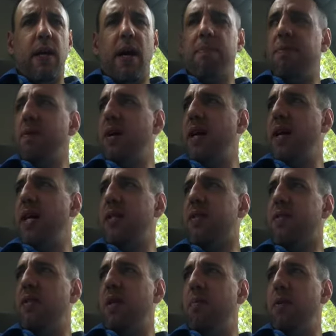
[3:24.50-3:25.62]
I believe I had
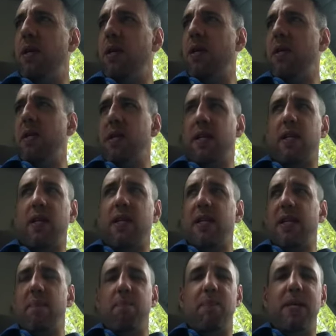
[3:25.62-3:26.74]
some
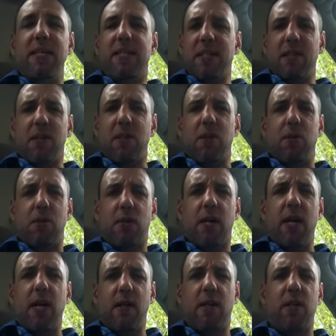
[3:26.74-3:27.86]
mint Girl
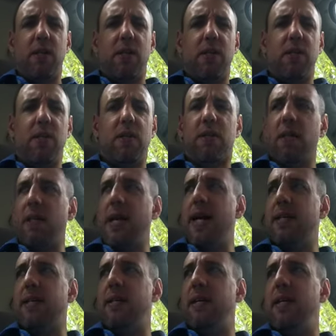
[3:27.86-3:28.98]
Scout cookies
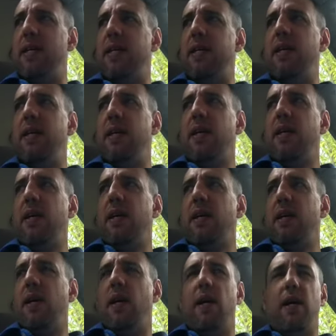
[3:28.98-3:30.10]
last night.
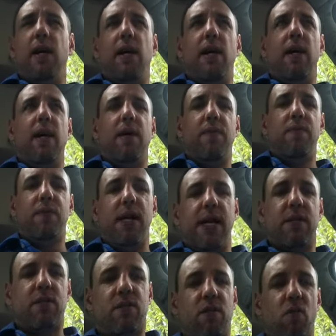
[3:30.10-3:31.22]
Uh,
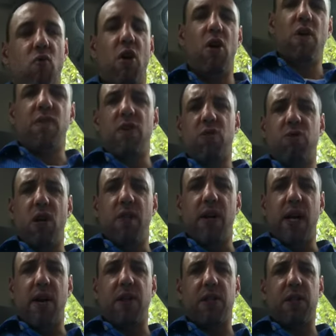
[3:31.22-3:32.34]
that's well over 12
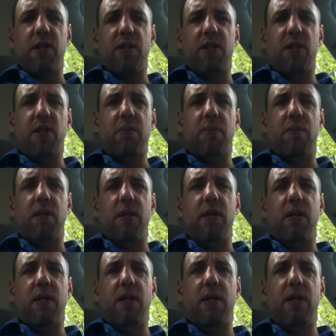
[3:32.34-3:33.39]
hours ago at this point.